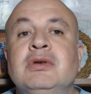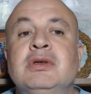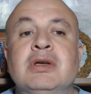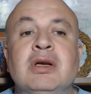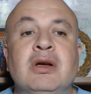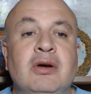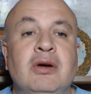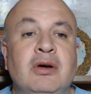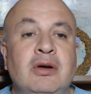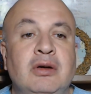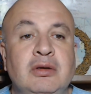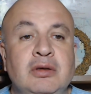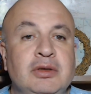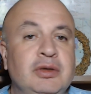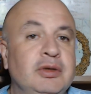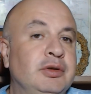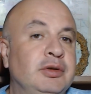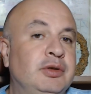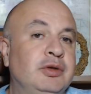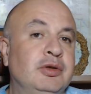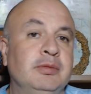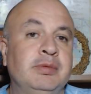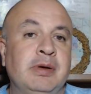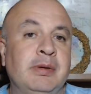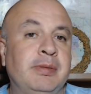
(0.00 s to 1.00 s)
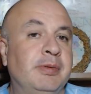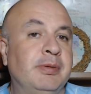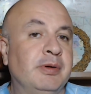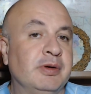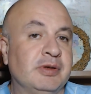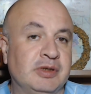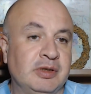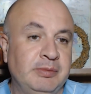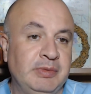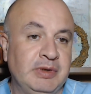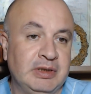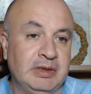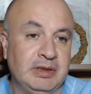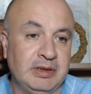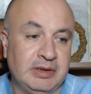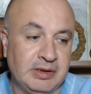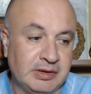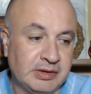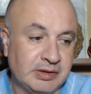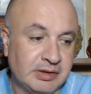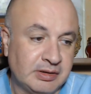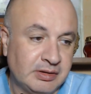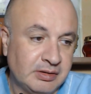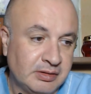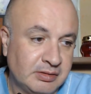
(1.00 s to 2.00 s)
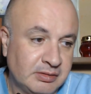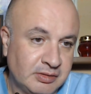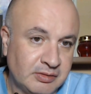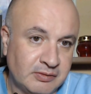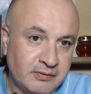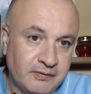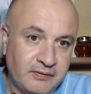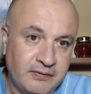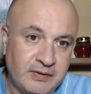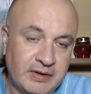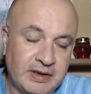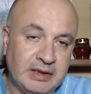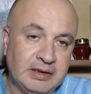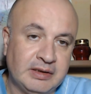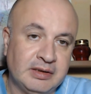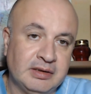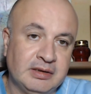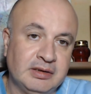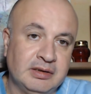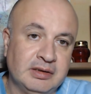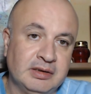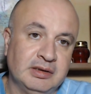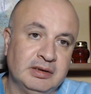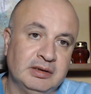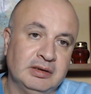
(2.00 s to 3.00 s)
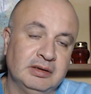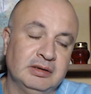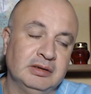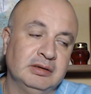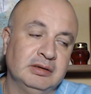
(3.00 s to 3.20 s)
all YouTube possibilities. So find the,